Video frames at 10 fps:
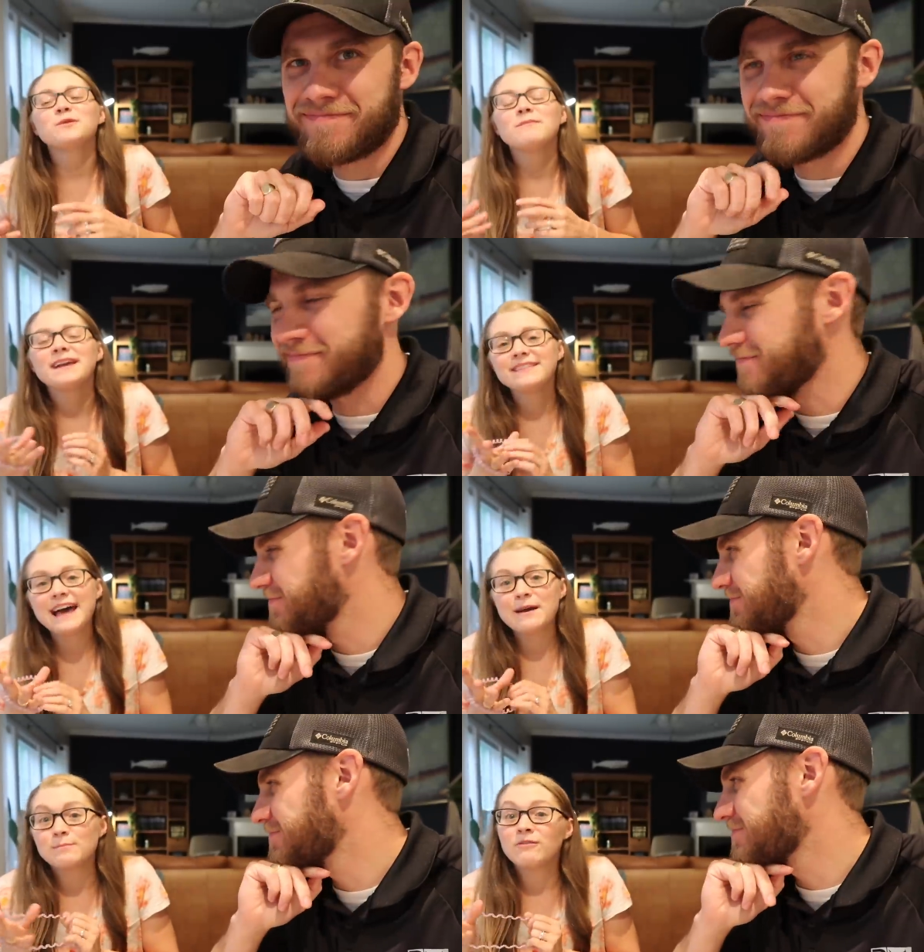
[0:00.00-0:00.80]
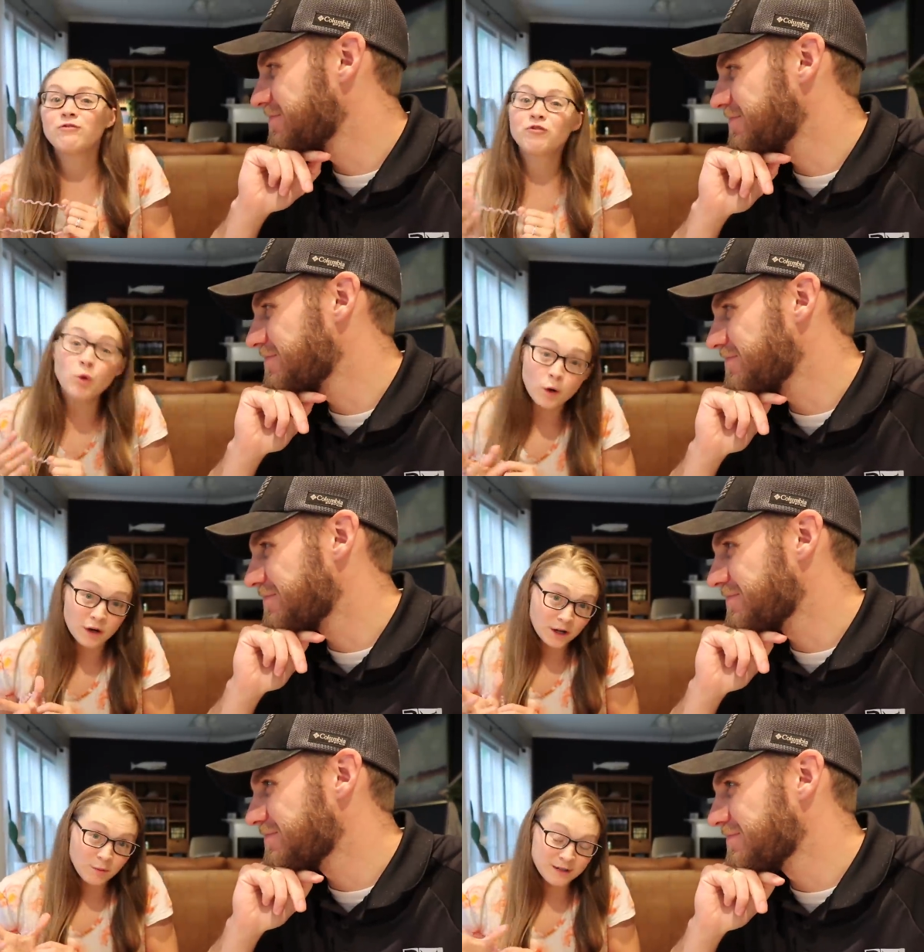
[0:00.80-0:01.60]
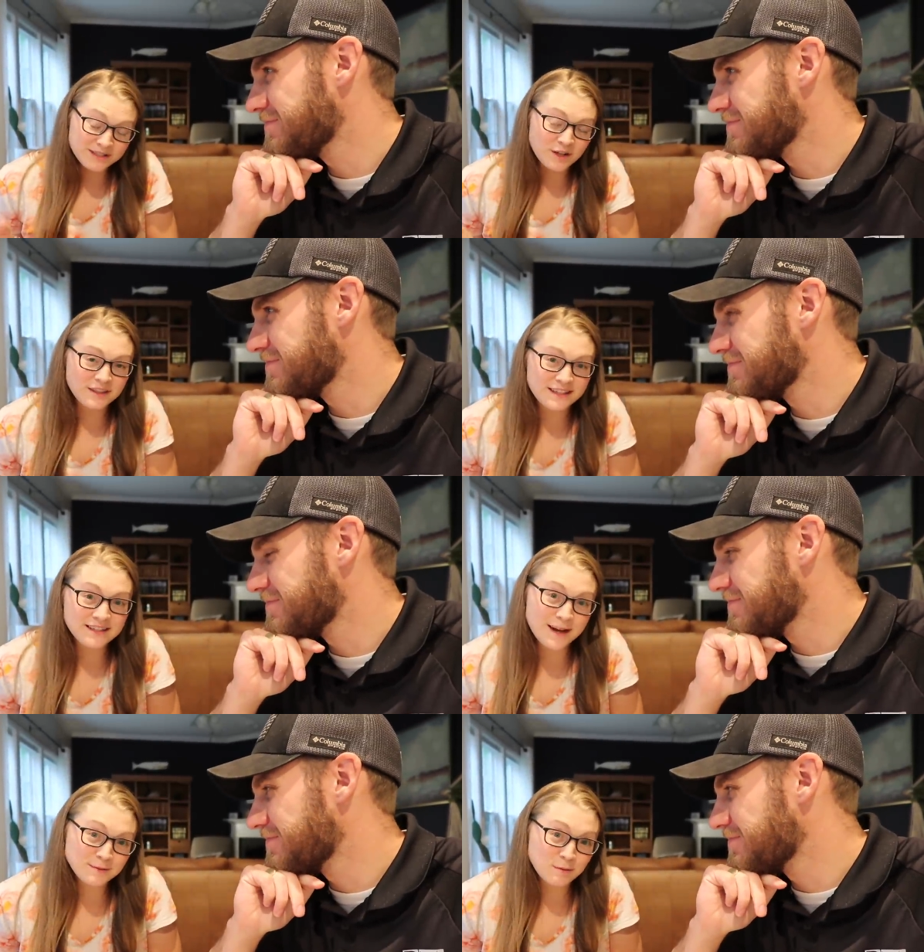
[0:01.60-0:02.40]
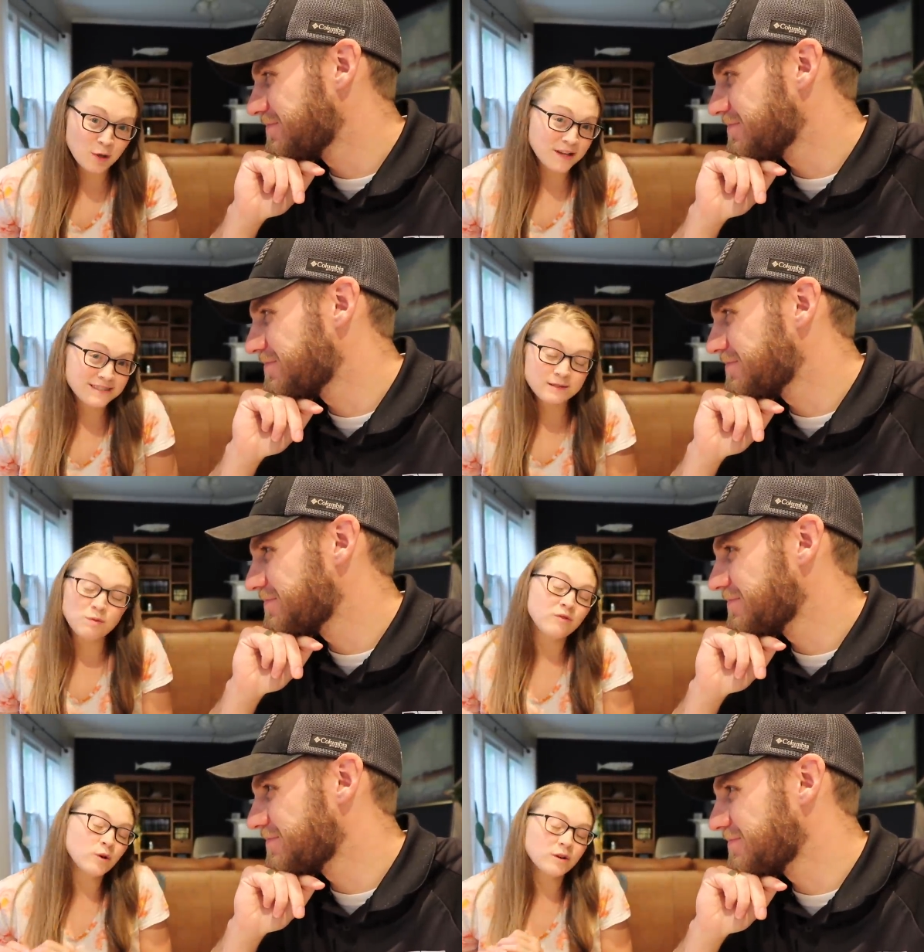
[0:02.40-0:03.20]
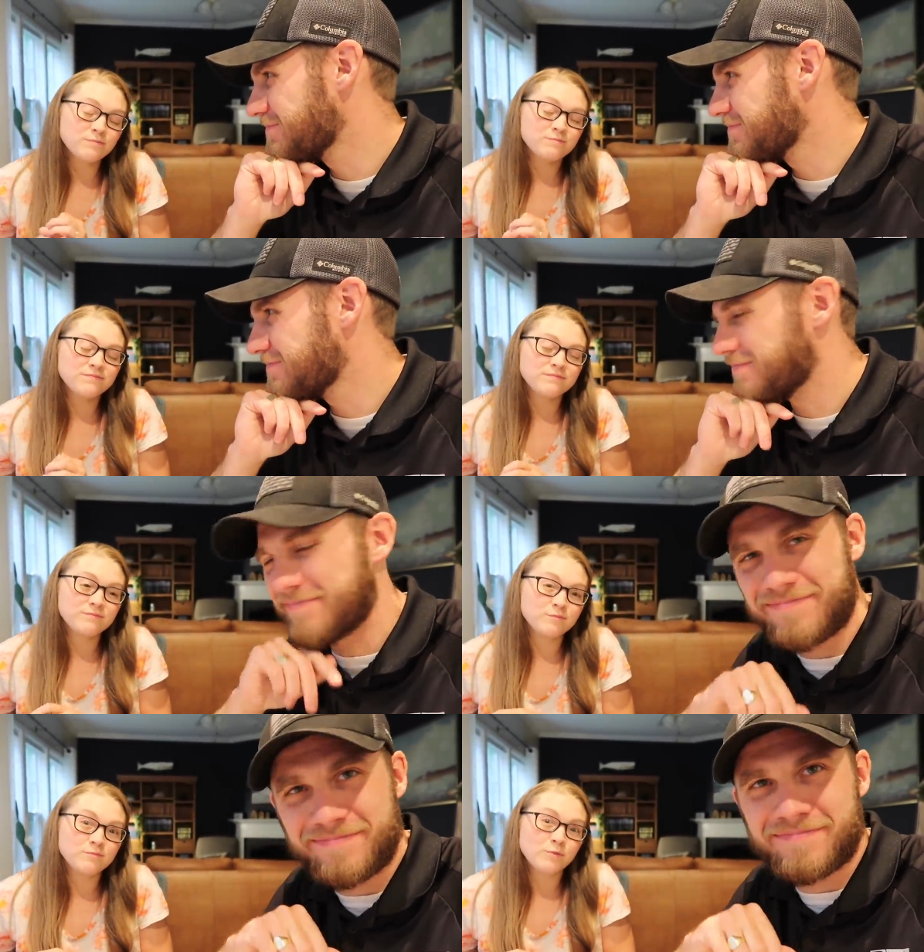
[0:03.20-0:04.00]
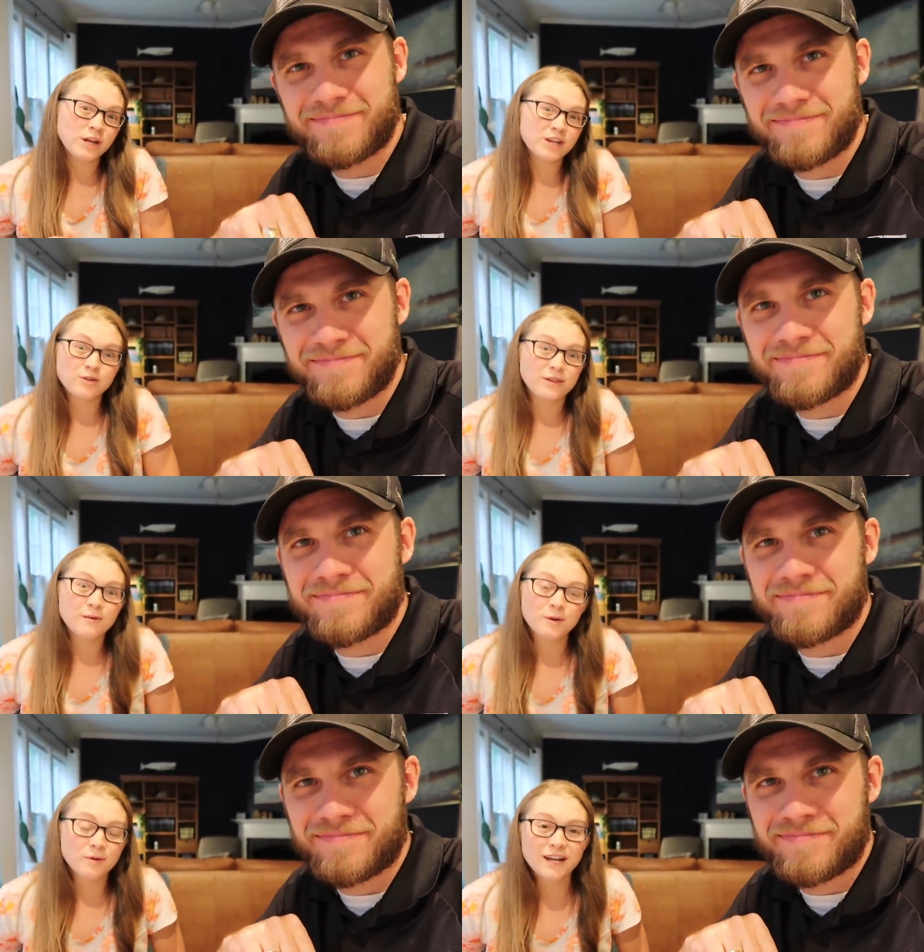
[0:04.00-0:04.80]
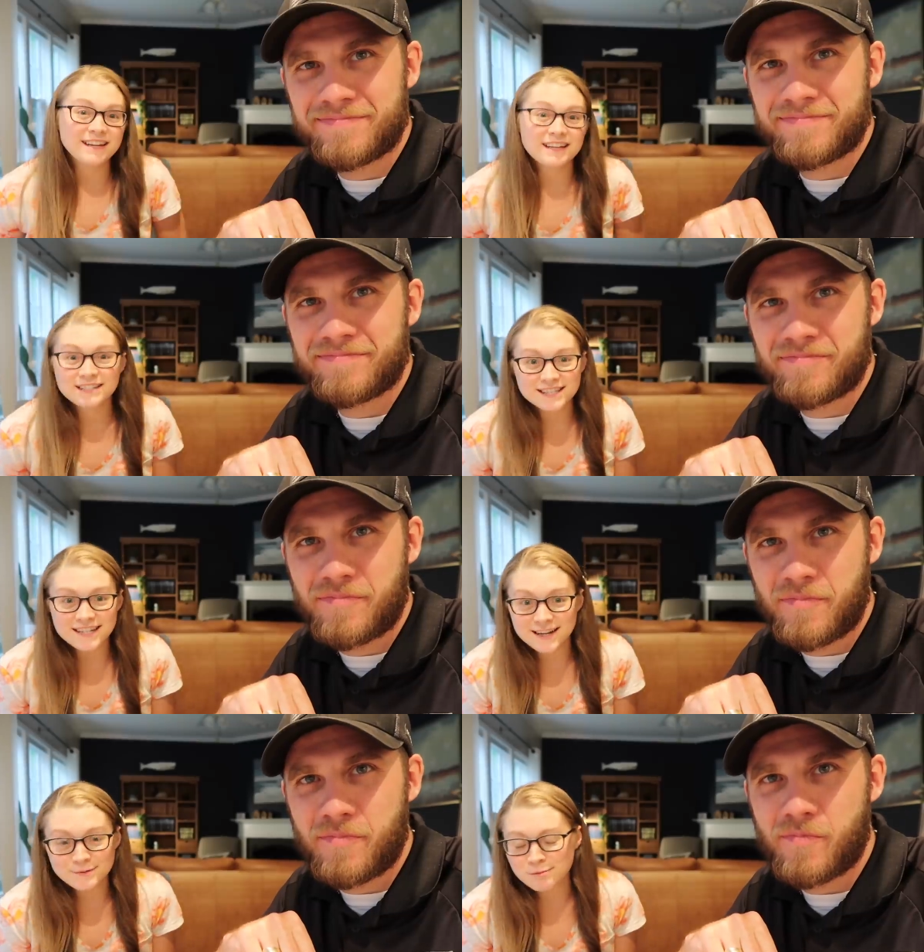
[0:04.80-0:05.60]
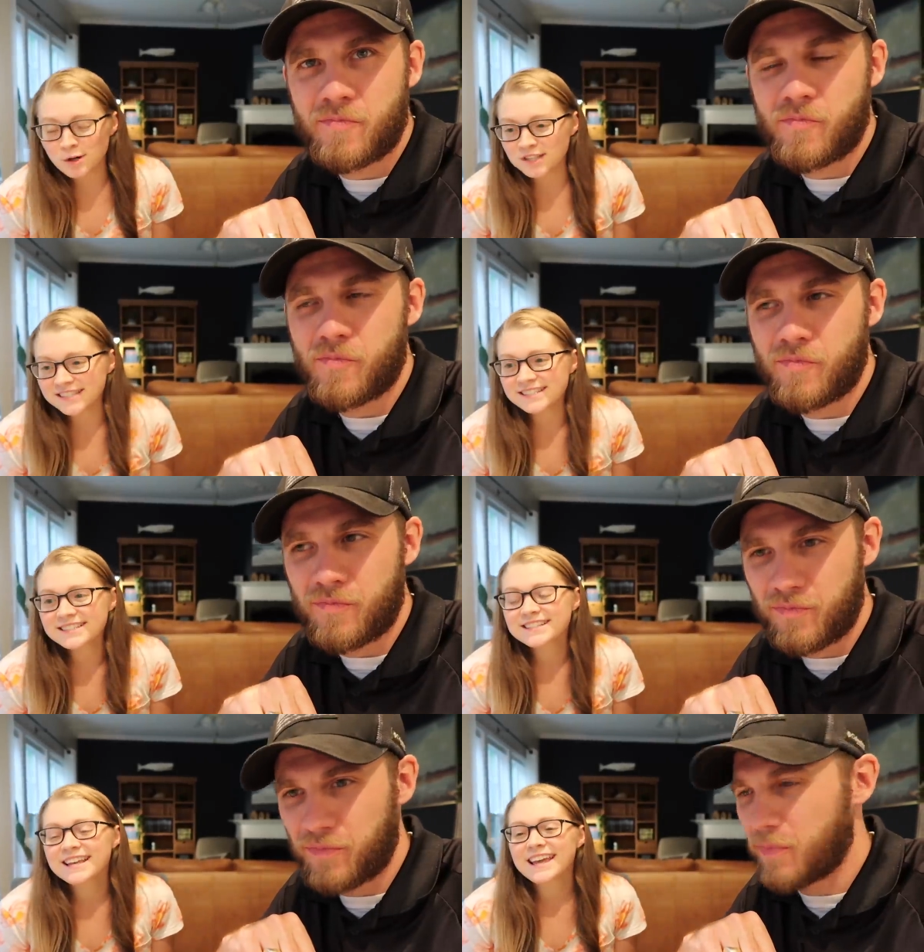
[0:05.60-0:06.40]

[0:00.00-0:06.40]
Speaker 1: we made that before we started the adoption process, before we knew that we were heading into the adoption process.